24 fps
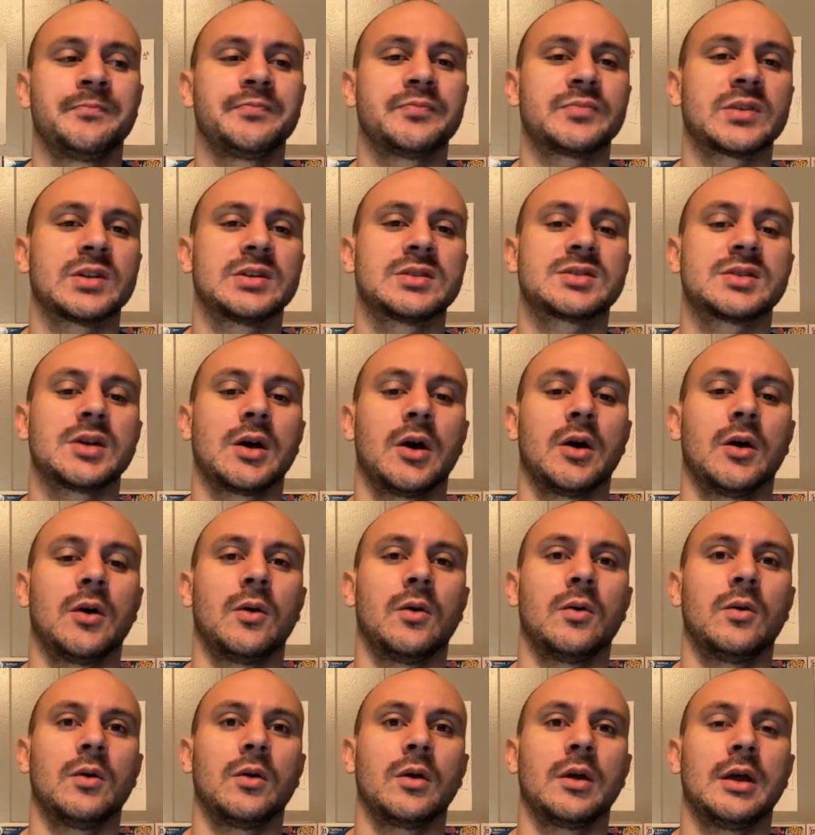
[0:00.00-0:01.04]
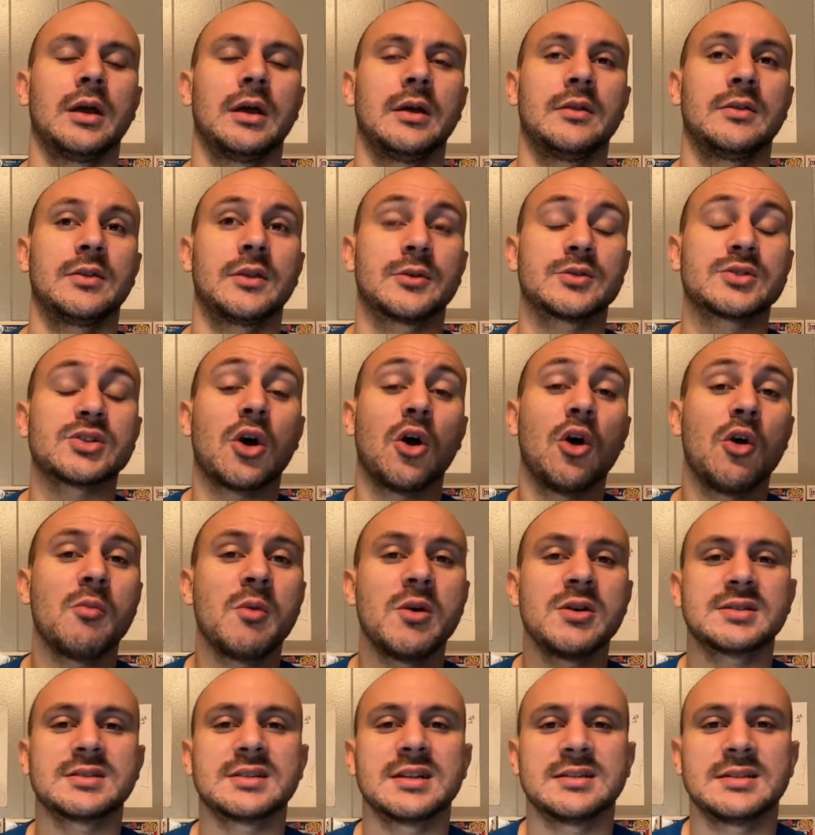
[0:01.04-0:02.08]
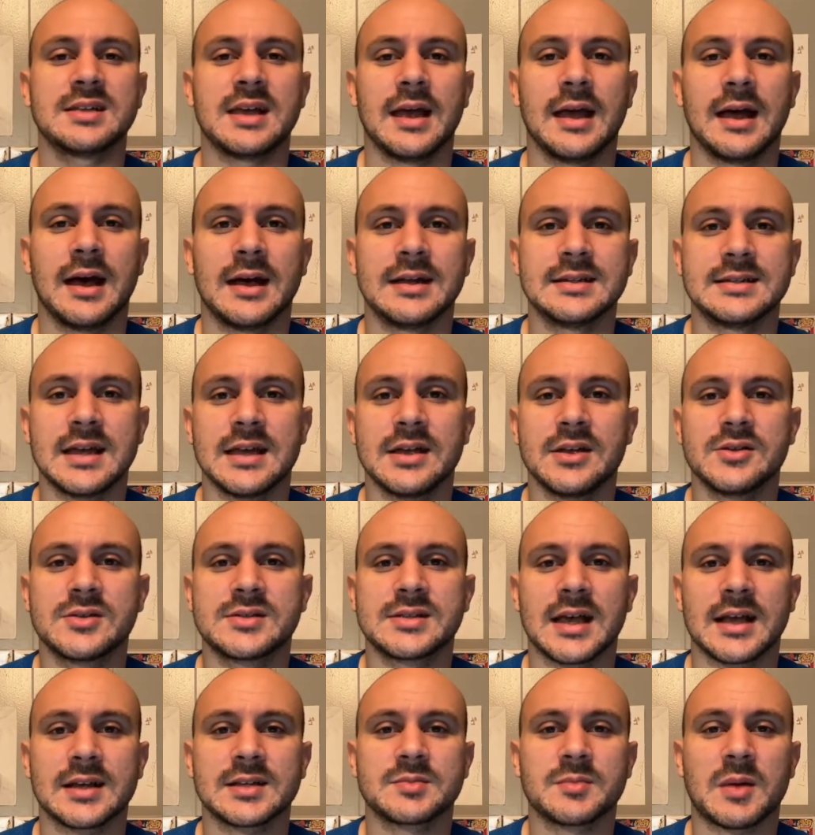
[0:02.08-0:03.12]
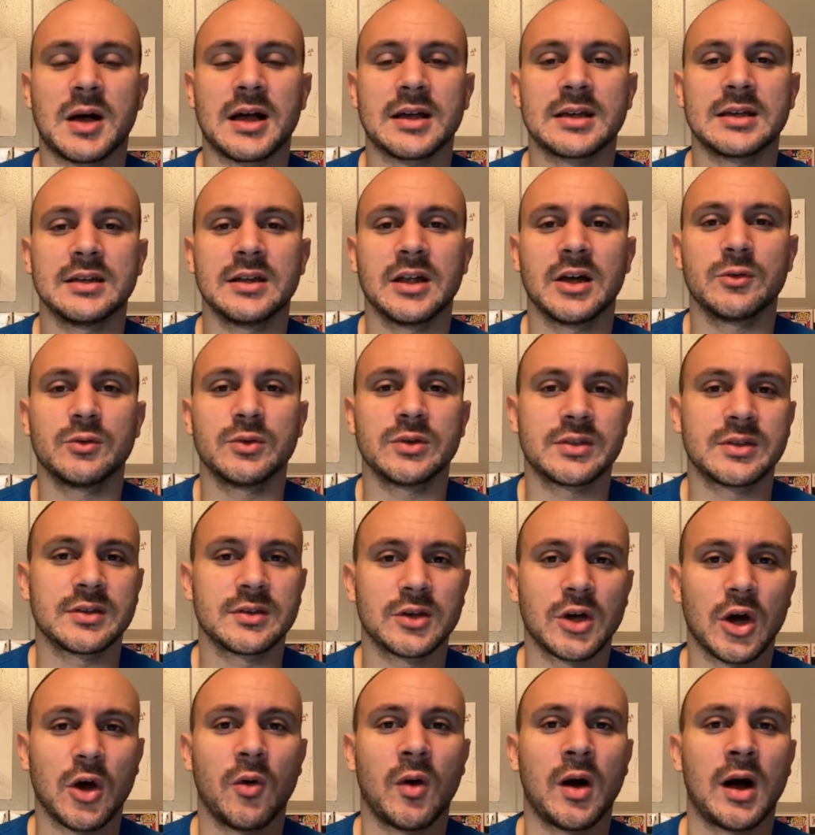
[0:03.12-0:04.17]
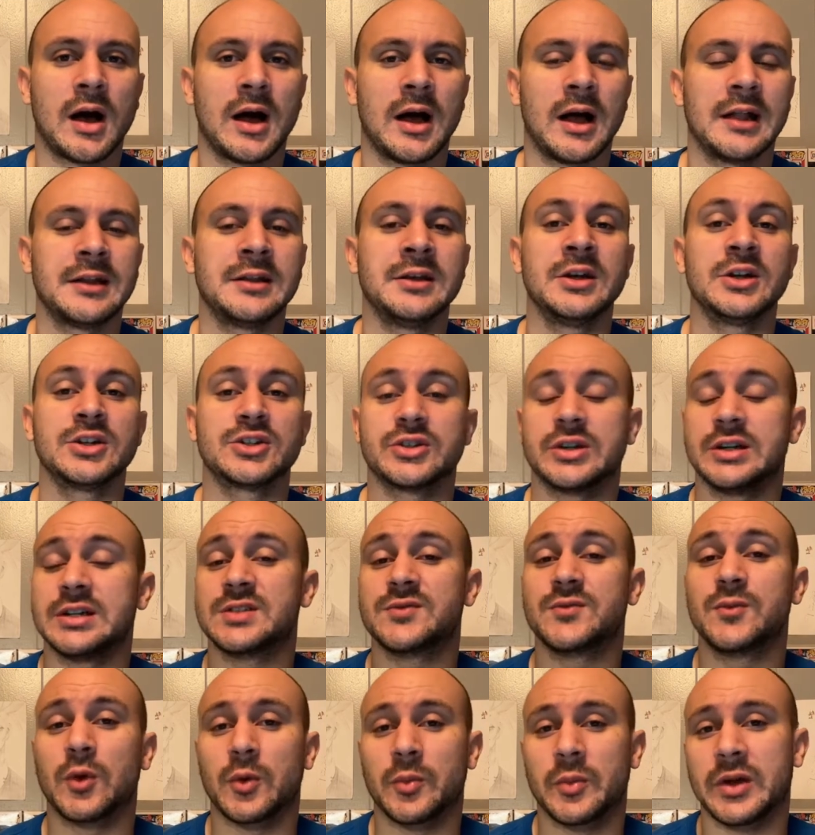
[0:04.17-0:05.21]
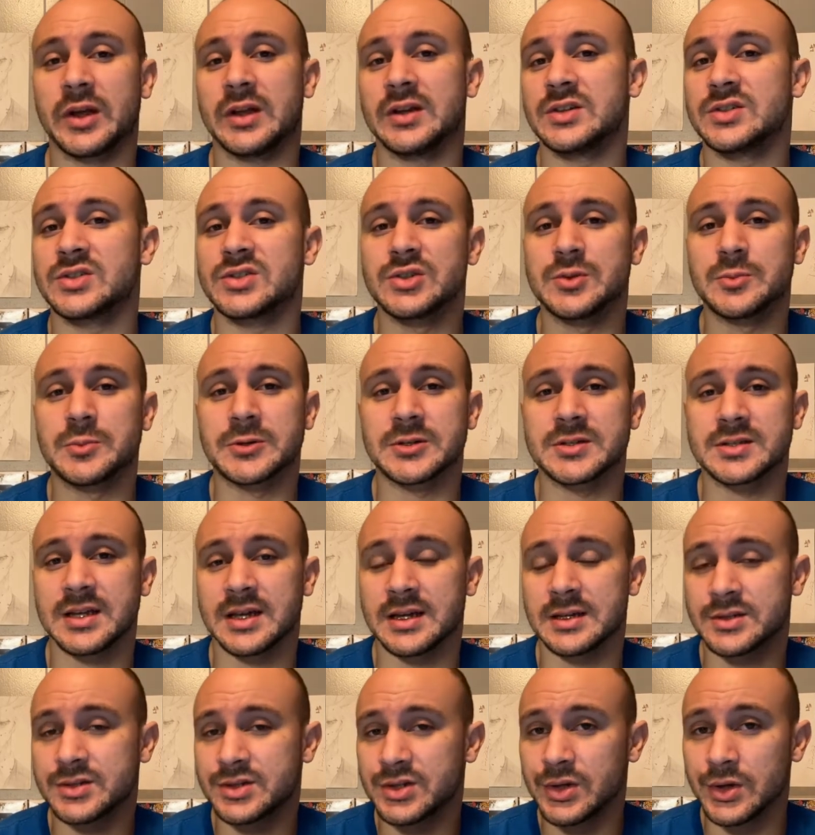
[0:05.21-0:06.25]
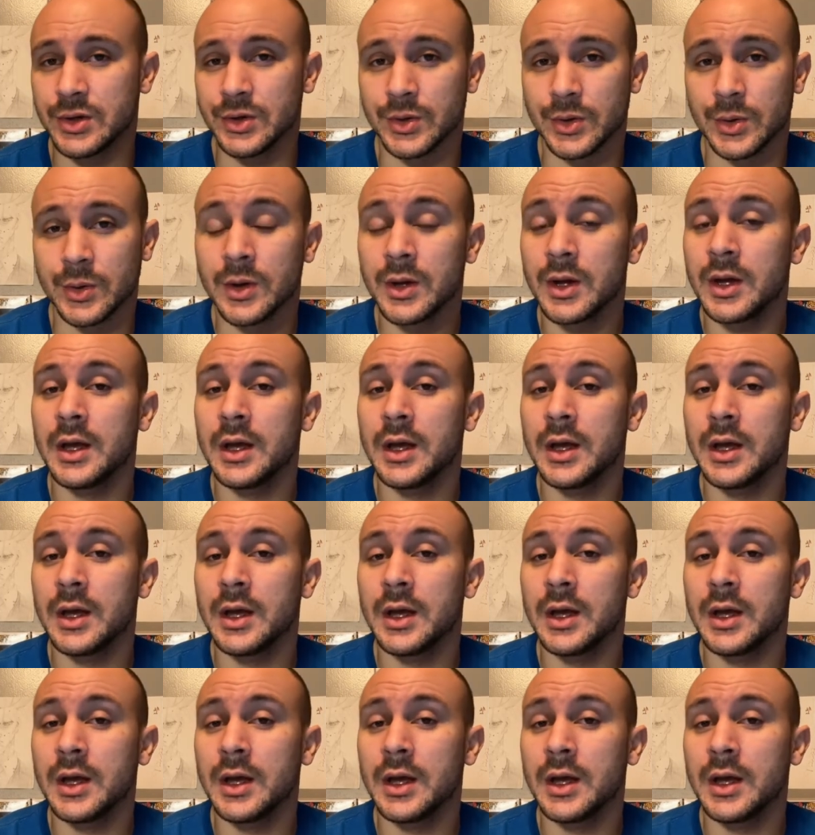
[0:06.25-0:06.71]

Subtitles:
So there's almost a Deus Ex Machina with Gohan transforming into Super Saiyan 2.